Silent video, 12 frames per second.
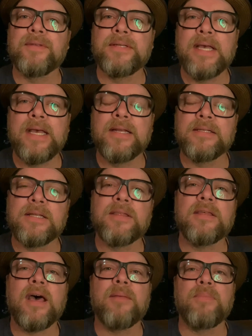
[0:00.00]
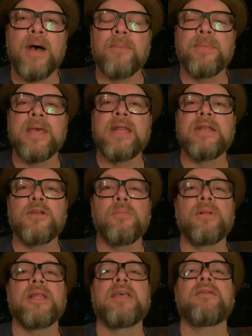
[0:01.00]
the day does a thought pop in and you
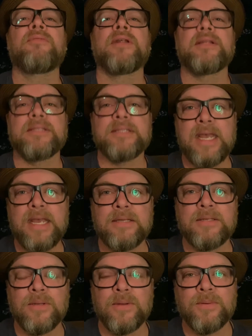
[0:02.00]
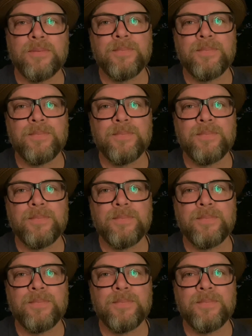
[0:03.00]
believe what it's saying to you?